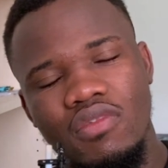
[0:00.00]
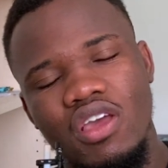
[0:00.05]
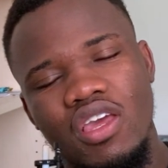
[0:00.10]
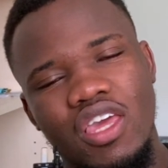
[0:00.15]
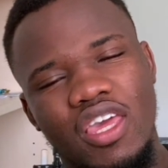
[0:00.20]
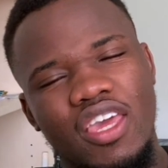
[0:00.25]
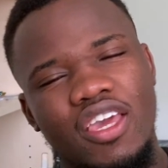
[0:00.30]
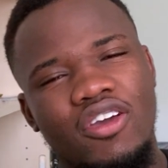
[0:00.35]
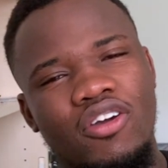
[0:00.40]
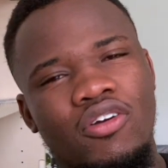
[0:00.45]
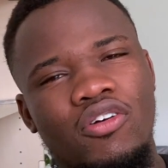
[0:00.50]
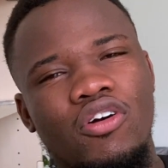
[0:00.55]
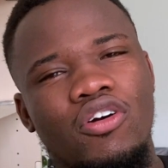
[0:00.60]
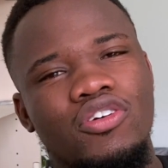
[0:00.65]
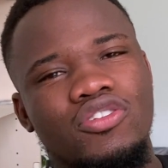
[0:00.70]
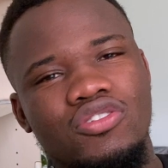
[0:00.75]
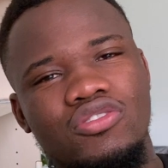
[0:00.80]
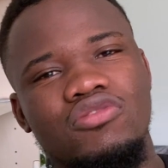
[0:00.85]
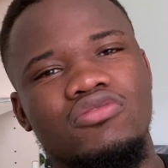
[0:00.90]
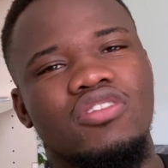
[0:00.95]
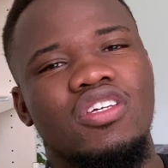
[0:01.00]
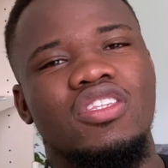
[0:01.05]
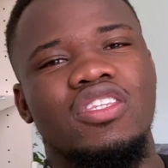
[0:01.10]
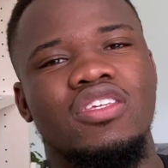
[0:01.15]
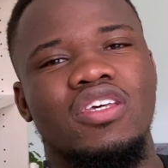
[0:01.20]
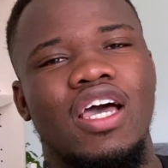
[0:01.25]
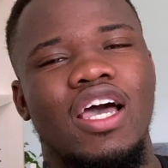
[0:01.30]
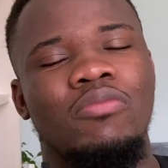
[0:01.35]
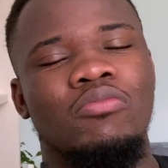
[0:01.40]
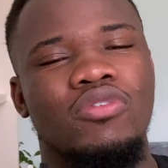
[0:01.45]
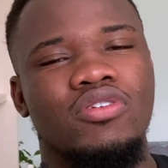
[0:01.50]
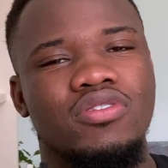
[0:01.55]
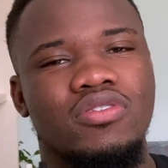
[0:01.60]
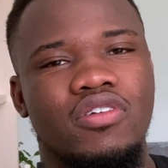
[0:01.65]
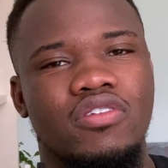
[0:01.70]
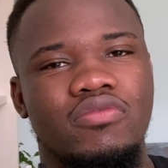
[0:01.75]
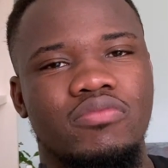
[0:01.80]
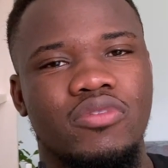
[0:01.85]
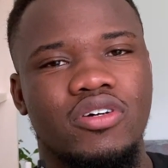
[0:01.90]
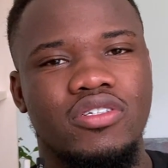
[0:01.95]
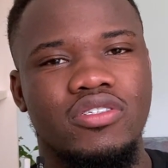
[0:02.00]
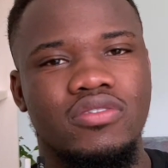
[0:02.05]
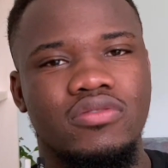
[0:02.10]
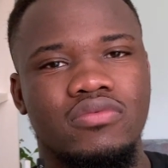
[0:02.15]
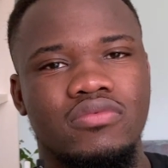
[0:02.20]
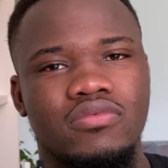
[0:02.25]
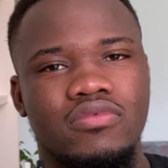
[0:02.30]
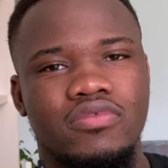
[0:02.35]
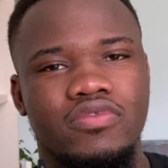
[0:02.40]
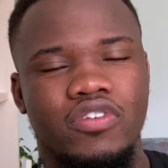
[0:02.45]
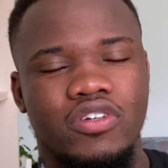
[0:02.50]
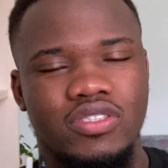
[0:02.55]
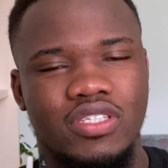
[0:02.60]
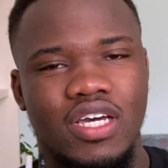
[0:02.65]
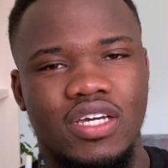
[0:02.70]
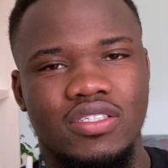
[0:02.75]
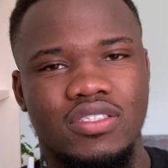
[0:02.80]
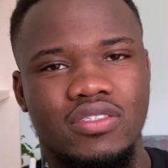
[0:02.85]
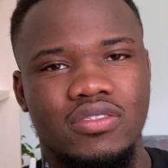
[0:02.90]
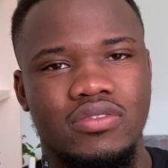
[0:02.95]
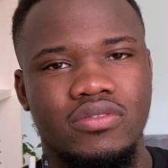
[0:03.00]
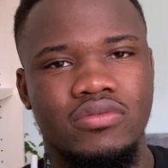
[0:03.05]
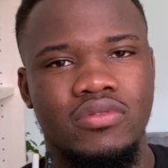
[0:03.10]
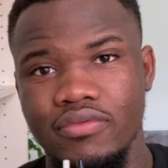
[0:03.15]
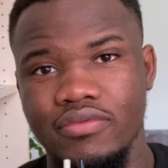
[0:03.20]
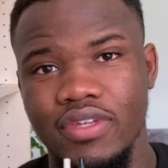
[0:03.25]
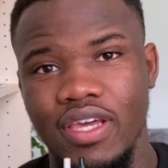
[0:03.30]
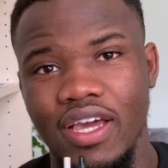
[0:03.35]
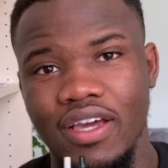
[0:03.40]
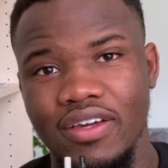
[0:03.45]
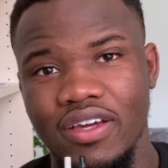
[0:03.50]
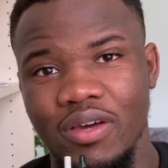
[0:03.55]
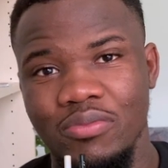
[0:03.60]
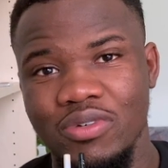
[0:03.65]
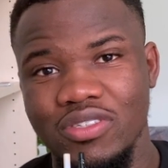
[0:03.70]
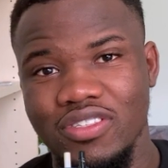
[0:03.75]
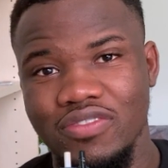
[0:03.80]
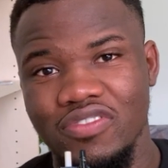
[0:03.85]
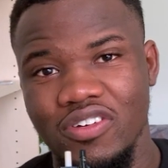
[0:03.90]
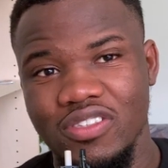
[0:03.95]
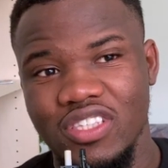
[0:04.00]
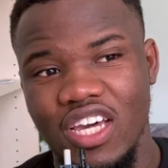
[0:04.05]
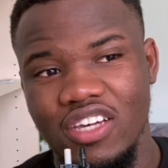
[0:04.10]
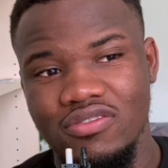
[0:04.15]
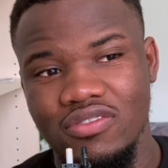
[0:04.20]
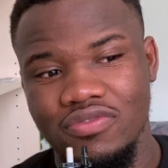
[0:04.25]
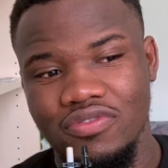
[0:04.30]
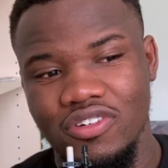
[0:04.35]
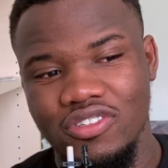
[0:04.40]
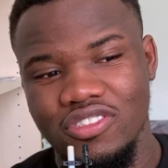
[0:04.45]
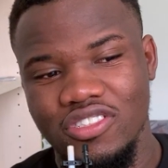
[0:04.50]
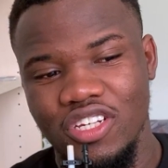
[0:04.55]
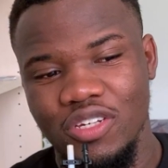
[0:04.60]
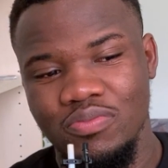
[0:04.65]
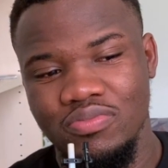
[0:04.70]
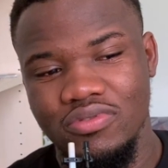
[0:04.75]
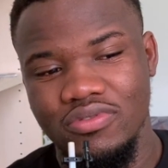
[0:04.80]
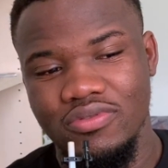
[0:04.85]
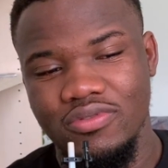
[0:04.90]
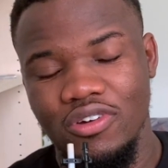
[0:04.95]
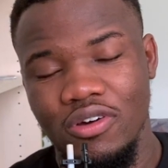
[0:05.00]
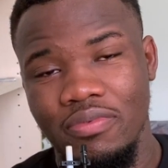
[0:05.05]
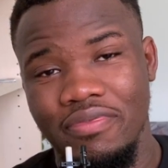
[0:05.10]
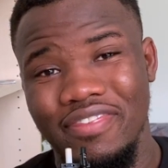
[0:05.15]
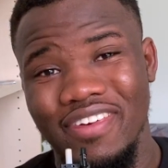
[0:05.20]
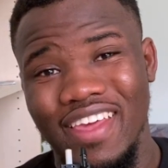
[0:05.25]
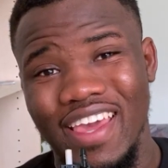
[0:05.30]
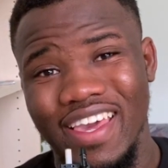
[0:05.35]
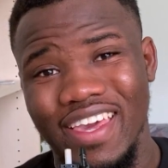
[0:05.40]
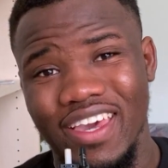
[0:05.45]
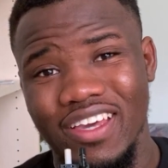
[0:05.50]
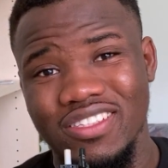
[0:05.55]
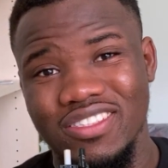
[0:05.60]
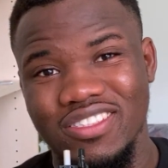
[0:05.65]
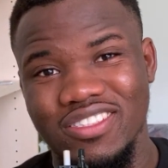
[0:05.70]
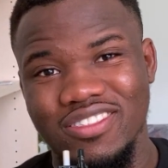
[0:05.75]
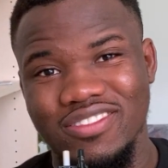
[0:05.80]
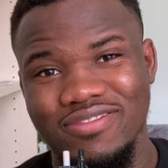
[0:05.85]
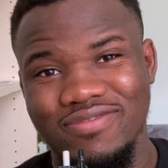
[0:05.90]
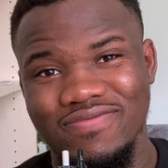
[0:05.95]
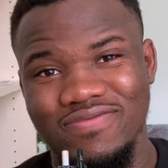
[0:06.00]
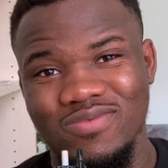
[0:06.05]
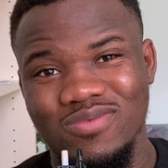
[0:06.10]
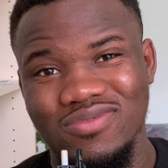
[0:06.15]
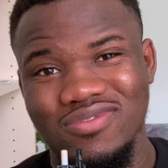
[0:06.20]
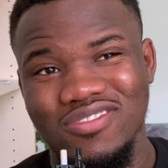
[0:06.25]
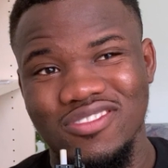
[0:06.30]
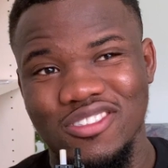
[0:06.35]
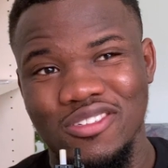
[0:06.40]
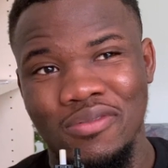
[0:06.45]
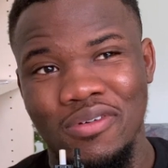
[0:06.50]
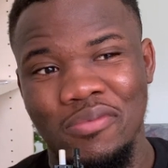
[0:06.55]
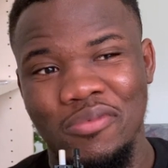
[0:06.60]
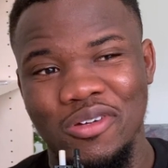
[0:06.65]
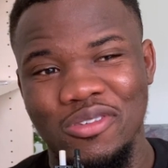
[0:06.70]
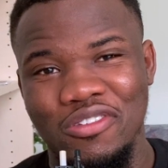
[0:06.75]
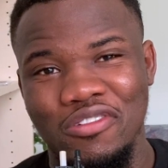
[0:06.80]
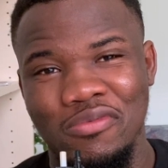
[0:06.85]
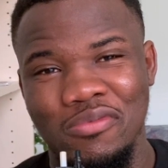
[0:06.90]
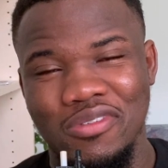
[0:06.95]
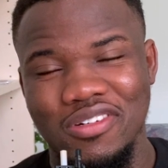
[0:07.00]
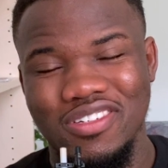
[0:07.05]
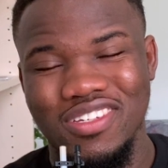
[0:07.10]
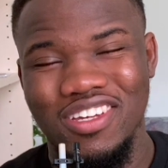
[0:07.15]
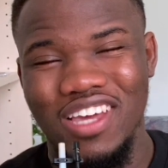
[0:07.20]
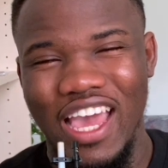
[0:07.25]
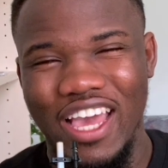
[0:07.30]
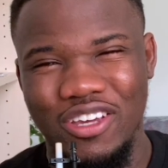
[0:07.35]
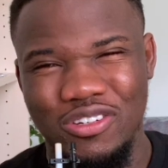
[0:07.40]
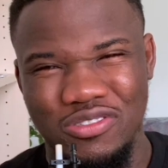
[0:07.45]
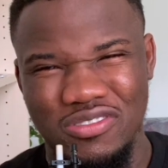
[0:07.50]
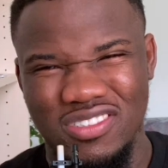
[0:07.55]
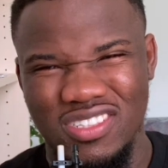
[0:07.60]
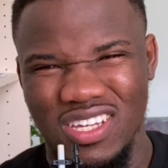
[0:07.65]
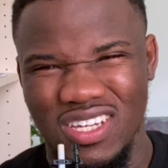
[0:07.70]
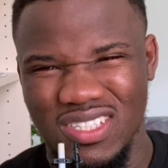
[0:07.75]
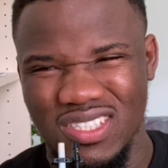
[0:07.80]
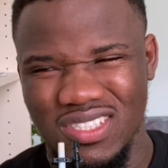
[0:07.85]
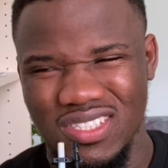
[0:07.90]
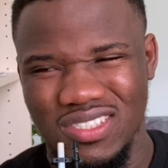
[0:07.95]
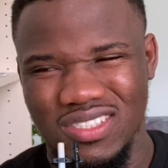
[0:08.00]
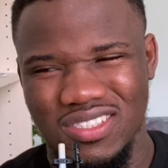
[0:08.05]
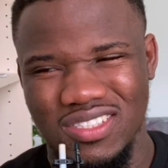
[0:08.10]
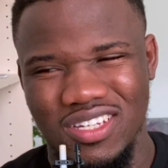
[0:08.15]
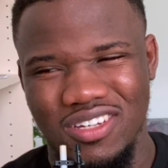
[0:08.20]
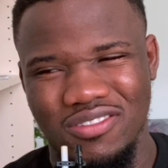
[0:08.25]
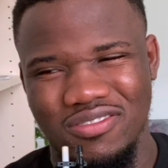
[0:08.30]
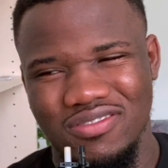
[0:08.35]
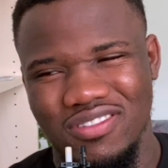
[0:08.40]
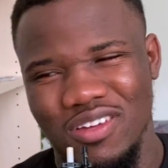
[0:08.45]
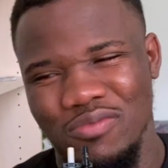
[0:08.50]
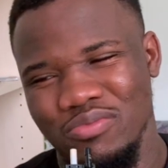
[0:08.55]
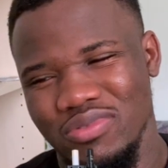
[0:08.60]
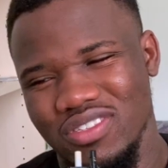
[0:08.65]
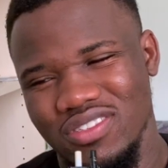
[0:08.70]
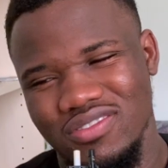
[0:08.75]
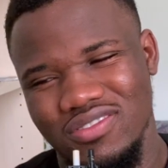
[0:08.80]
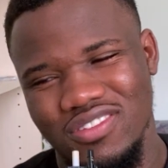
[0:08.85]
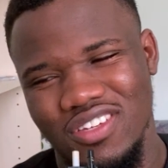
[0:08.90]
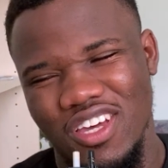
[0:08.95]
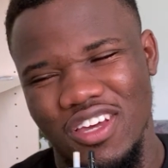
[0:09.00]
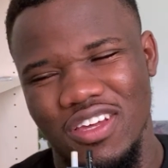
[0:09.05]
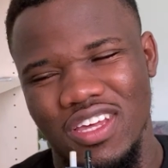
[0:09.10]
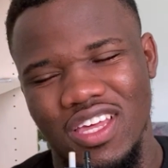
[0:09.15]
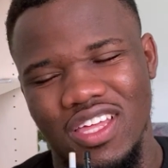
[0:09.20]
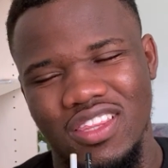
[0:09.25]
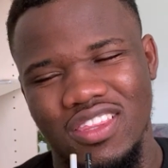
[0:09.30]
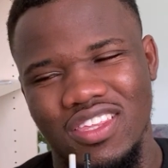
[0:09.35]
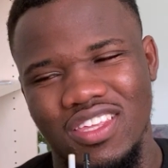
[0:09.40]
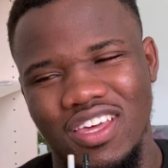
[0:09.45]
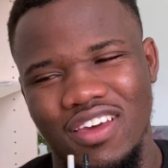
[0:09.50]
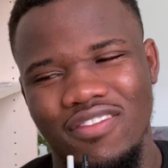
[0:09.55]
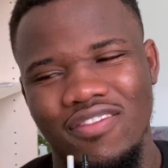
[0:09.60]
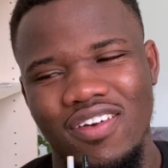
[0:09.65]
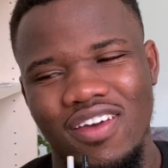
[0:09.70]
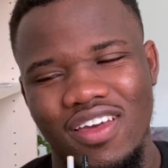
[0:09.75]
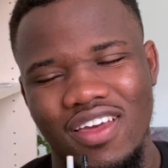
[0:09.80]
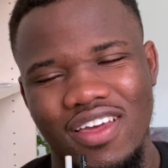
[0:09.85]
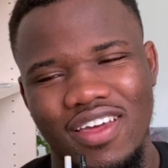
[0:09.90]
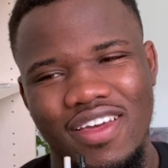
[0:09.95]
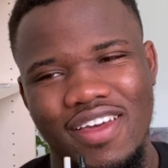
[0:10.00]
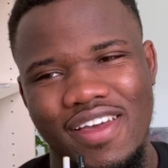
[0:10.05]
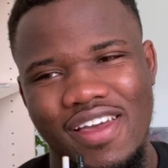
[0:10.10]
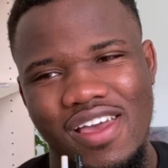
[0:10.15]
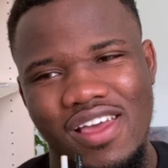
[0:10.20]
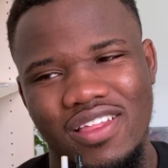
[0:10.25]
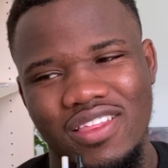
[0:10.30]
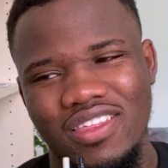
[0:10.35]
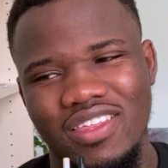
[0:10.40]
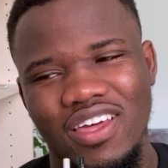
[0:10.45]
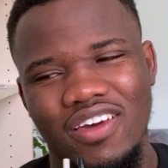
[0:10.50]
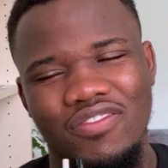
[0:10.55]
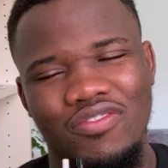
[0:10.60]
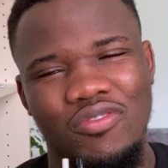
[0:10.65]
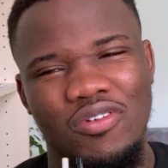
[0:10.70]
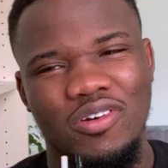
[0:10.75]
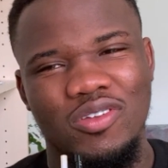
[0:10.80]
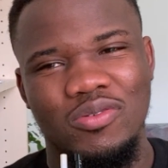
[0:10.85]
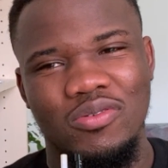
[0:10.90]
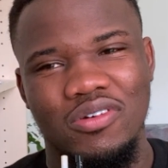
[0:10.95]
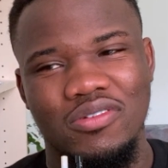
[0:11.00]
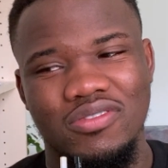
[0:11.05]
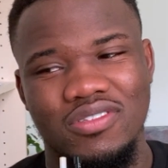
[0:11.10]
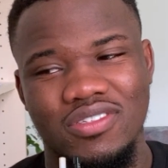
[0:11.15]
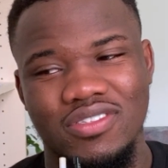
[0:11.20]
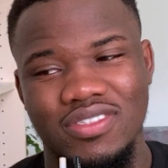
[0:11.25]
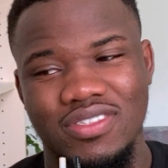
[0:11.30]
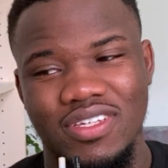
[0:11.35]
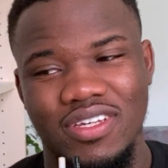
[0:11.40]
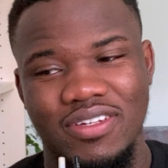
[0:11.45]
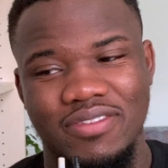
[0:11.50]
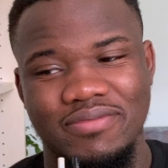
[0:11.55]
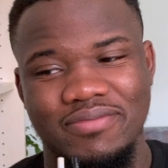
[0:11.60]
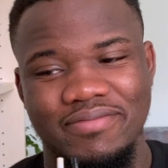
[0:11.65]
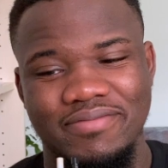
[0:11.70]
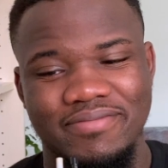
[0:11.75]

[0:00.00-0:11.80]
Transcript: a considerate amount of money for taxes. Yeah, I'm waiting for tax refund in April. Hopefully I get some amount of money. I should get it now. I think I've worked well this year.